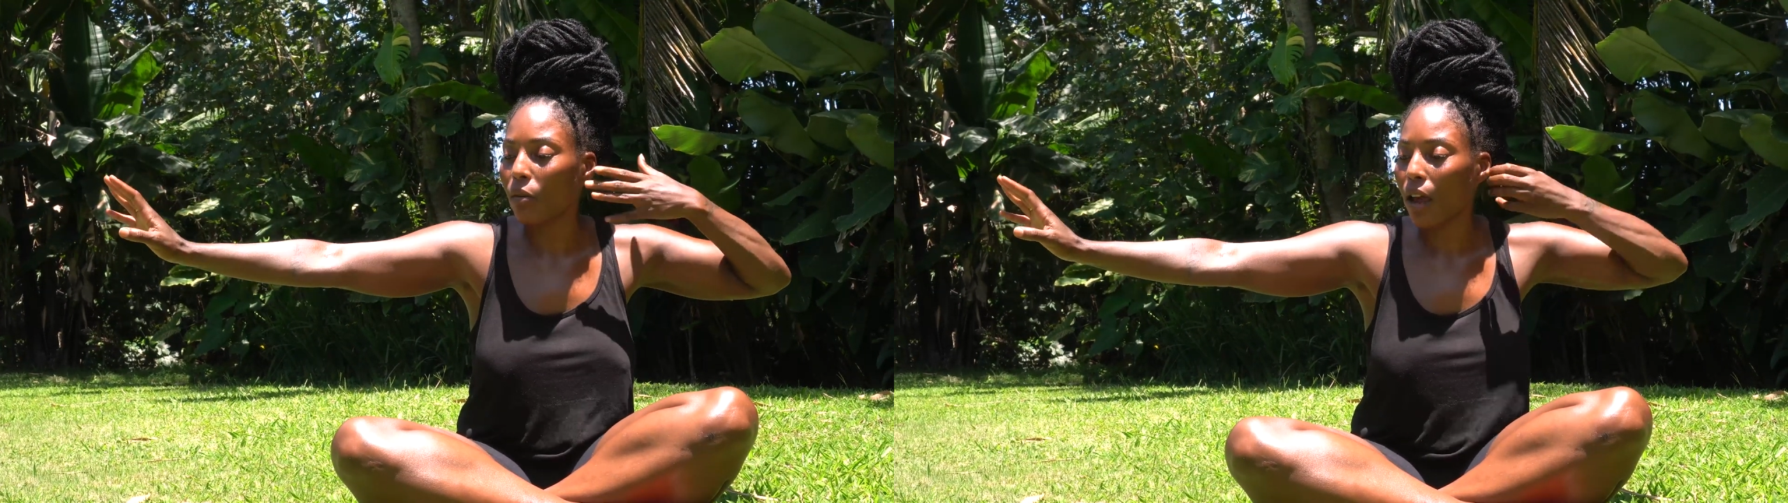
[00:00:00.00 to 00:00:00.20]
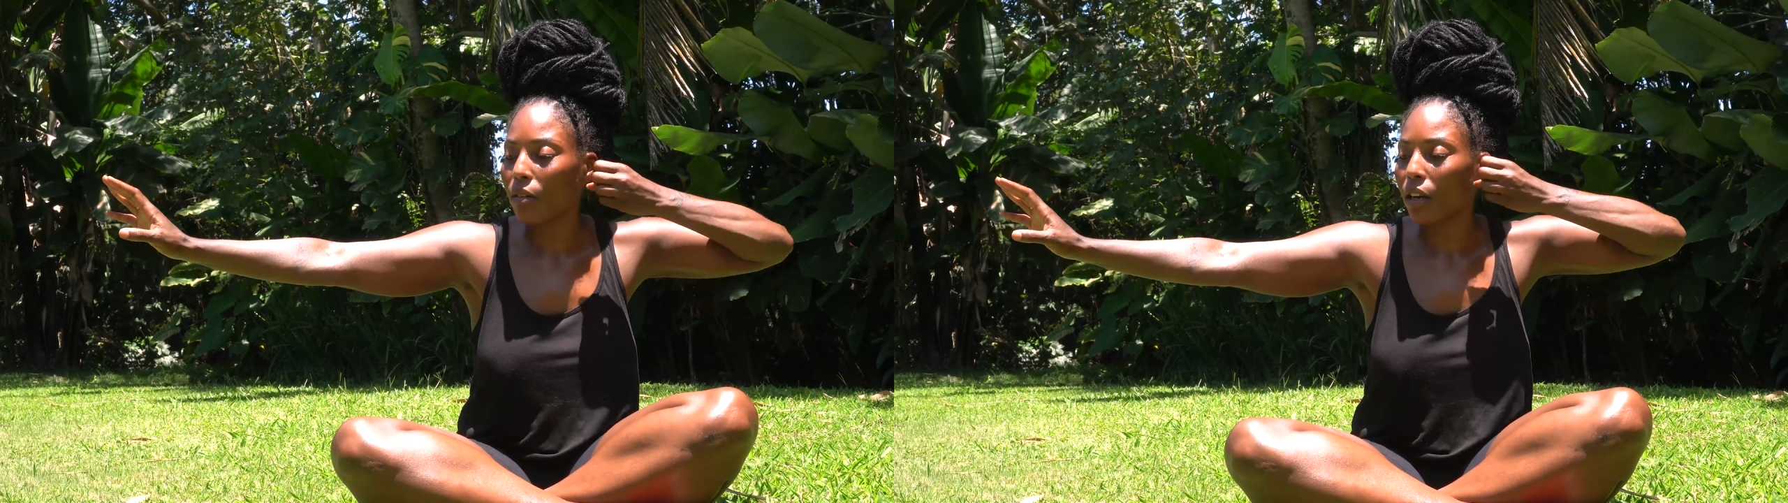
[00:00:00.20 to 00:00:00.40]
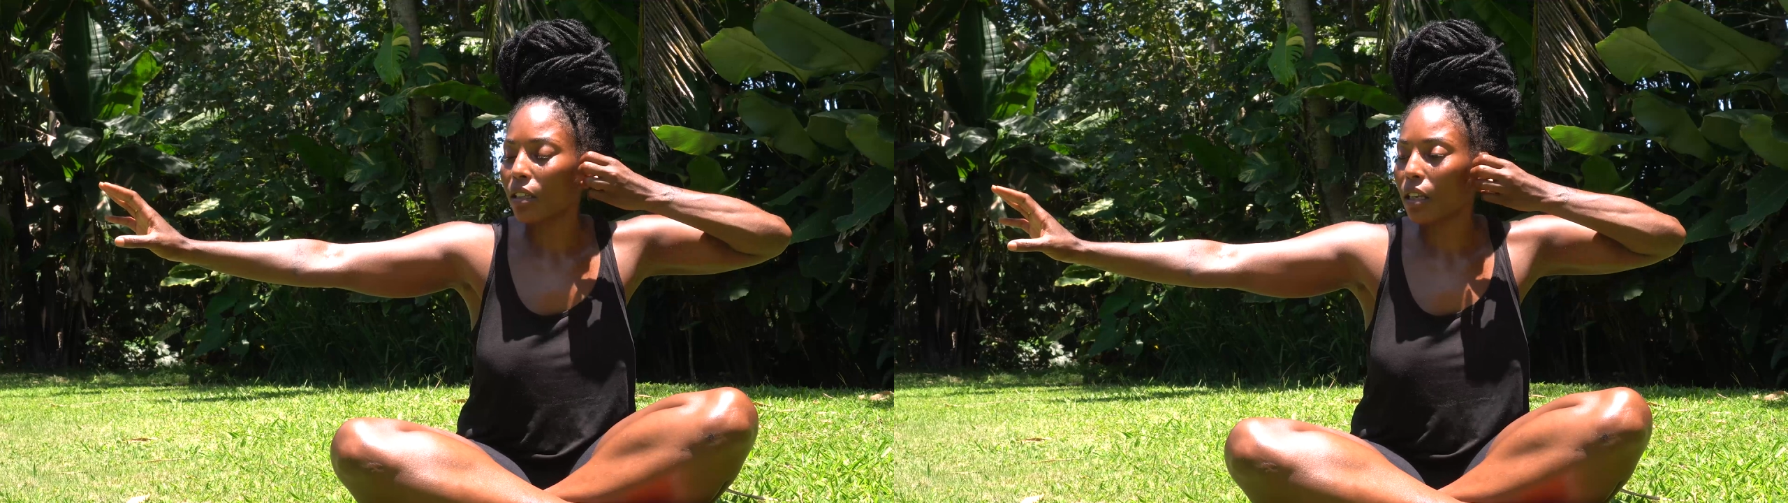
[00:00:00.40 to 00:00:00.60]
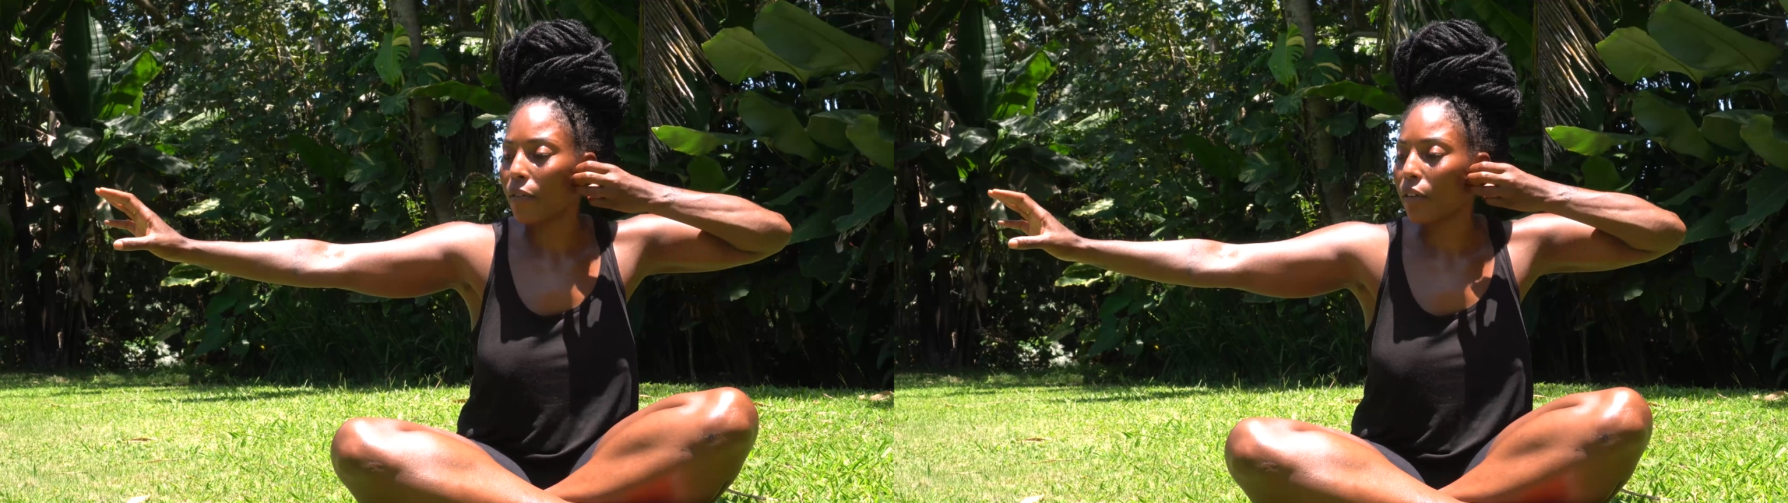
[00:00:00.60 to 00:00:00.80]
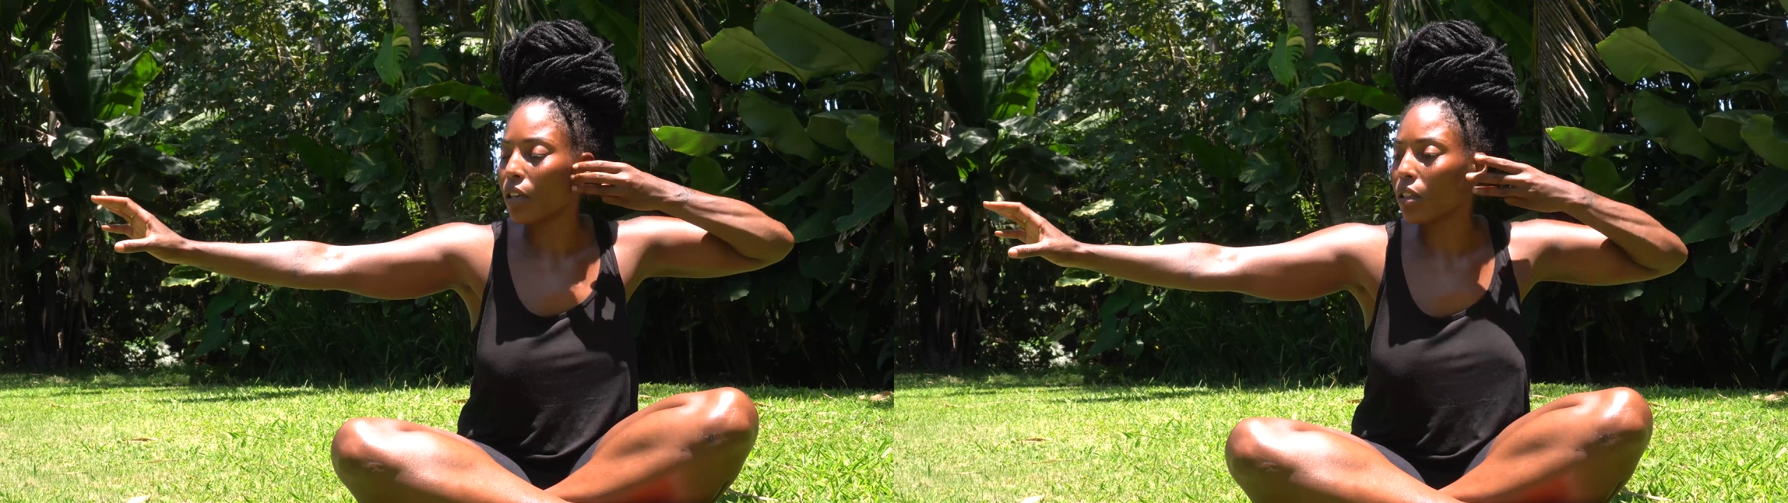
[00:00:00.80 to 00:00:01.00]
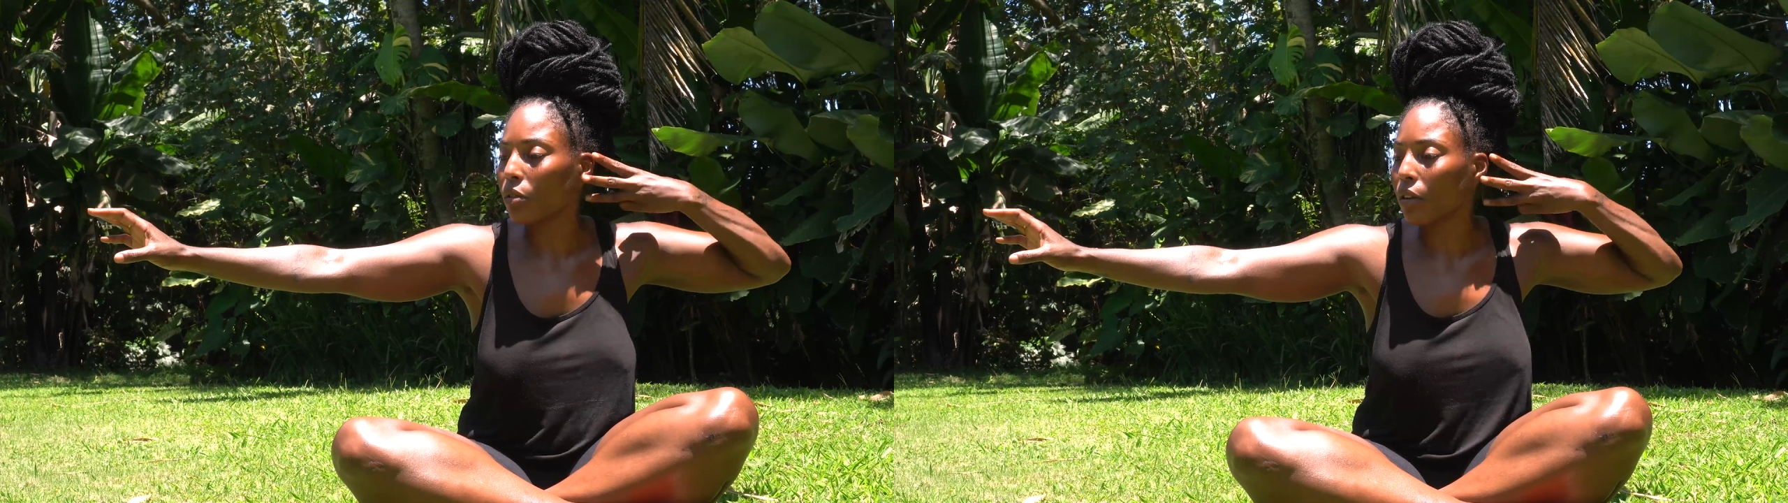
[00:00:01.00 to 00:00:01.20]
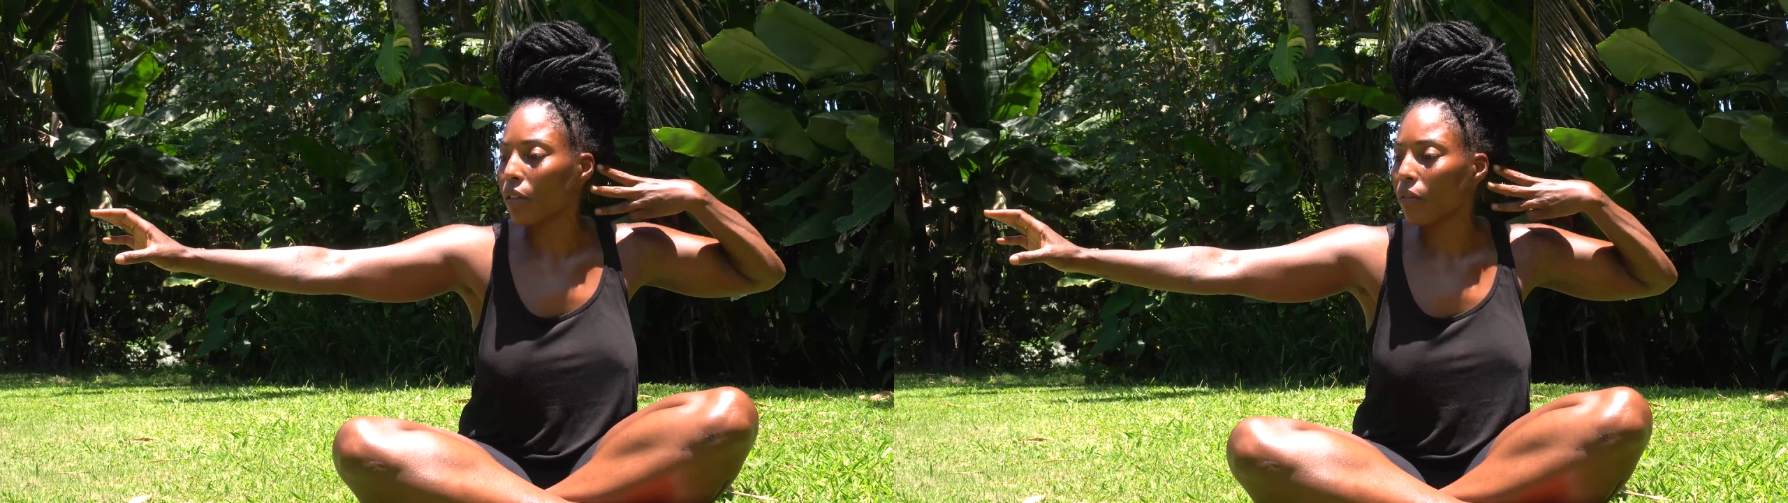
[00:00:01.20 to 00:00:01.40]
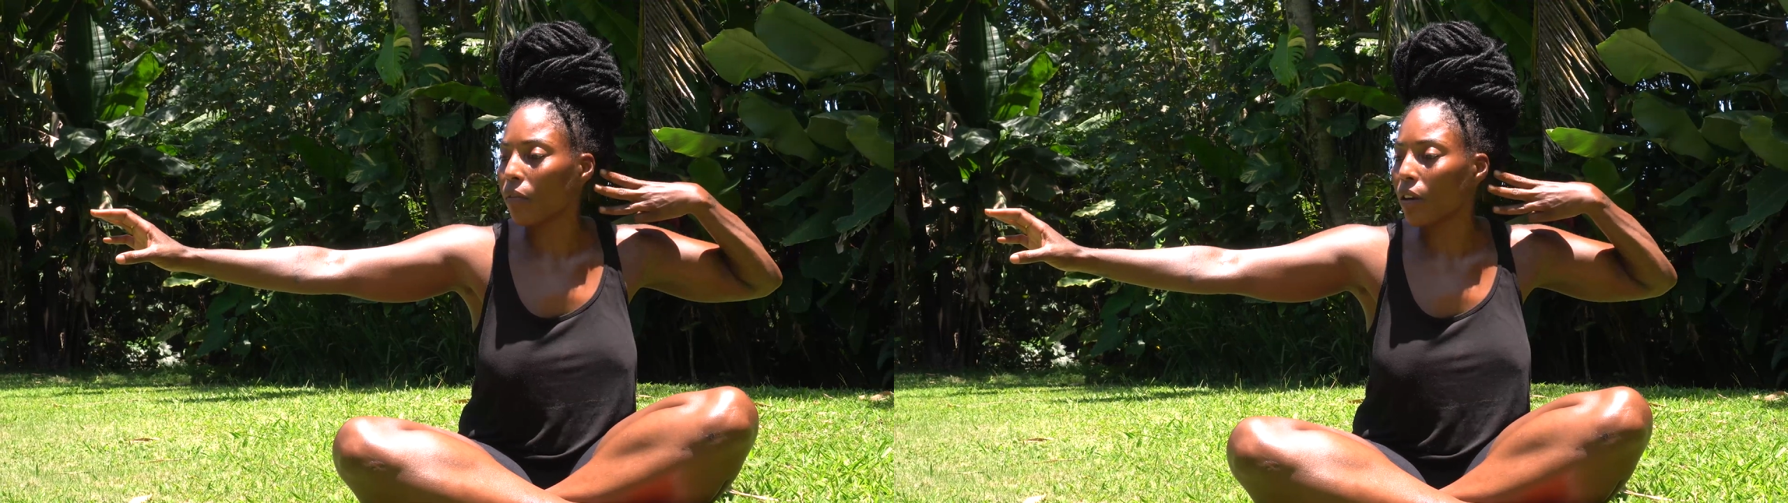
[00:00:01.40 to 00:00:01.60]
grounded except for these 3
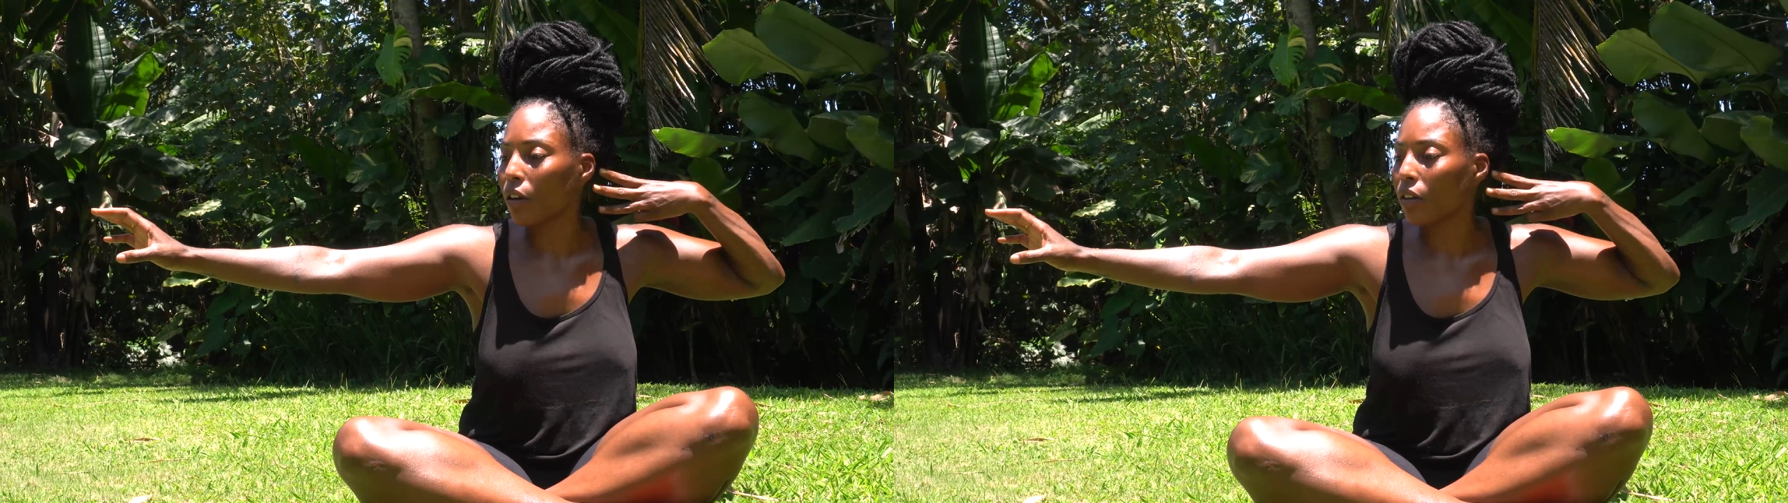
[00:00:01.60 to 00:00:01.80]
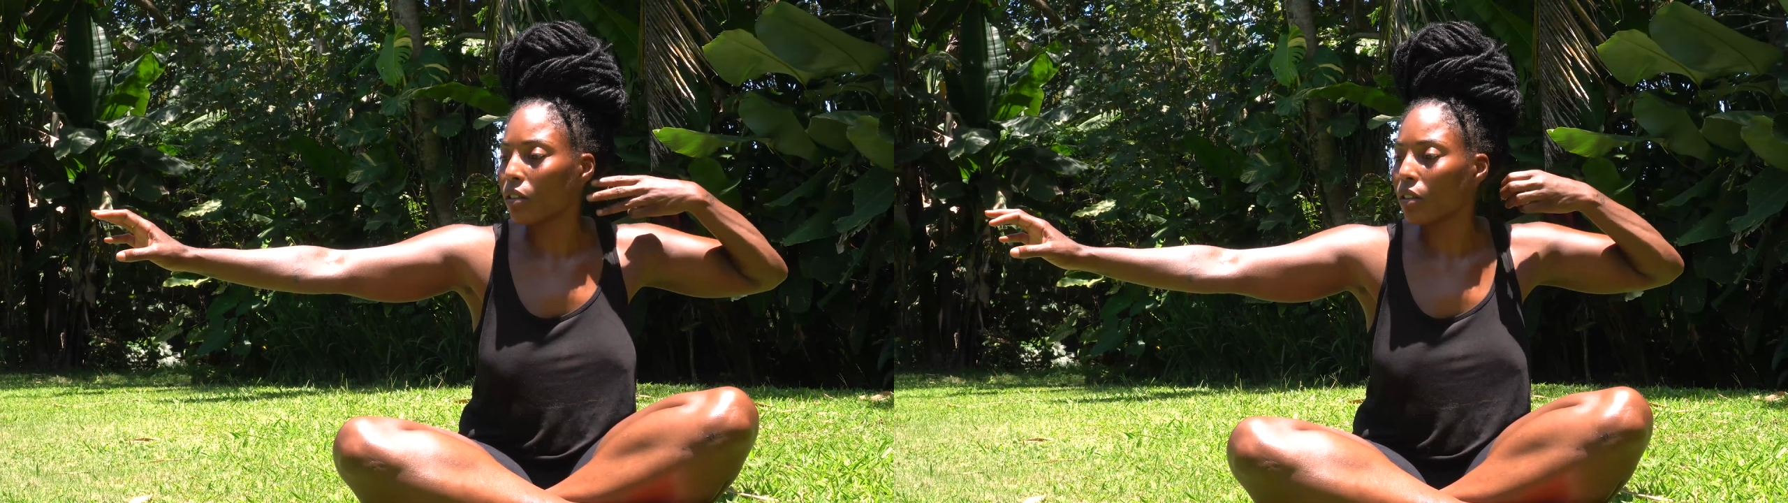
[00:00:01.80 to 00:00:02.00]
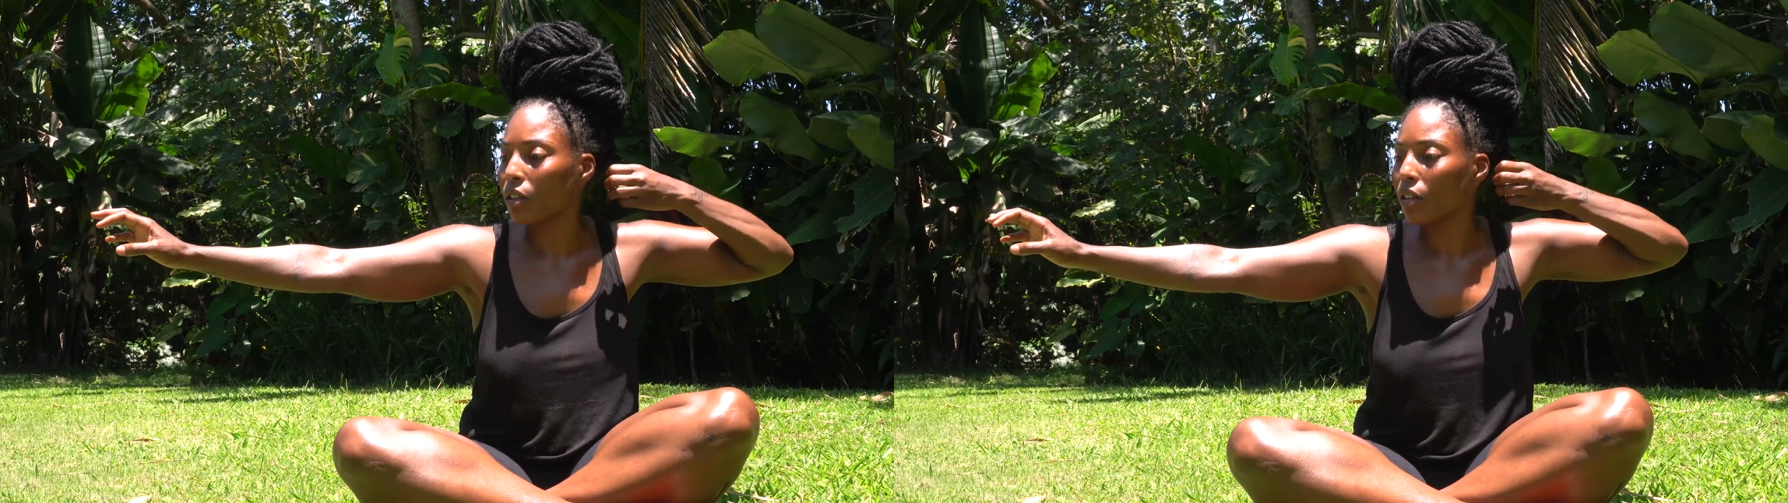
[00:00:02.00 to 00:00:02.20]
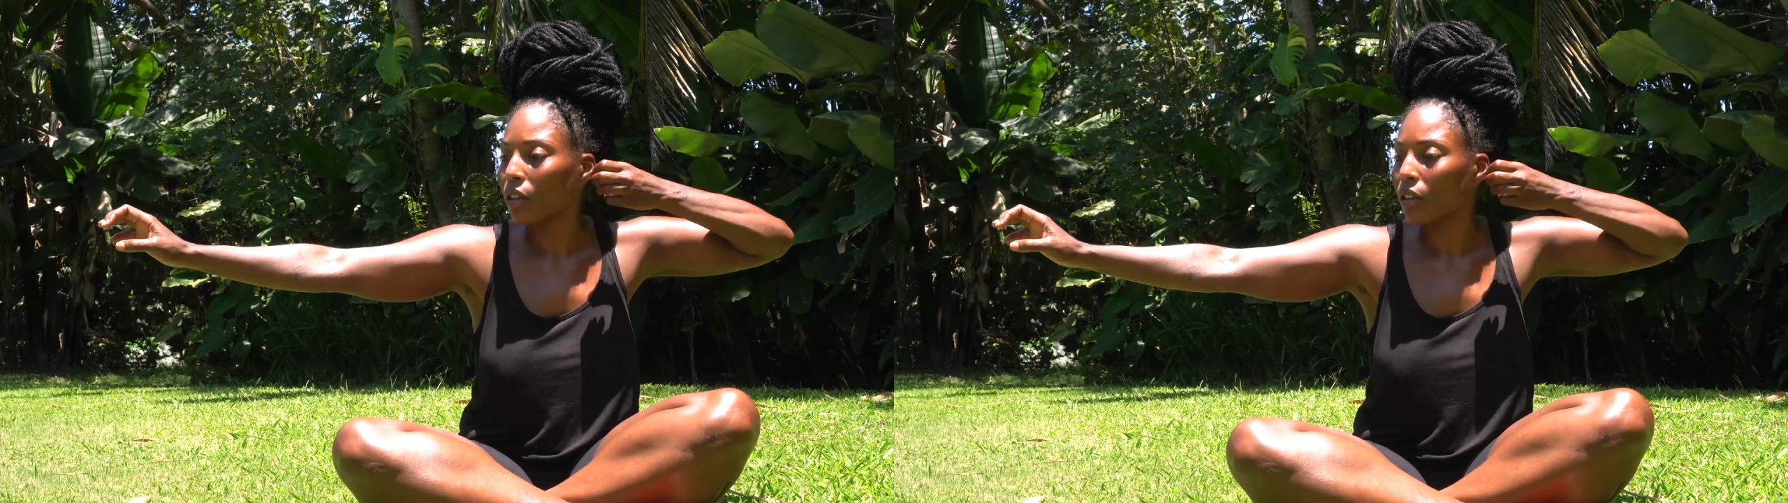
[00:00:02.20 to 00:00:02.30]
fingers.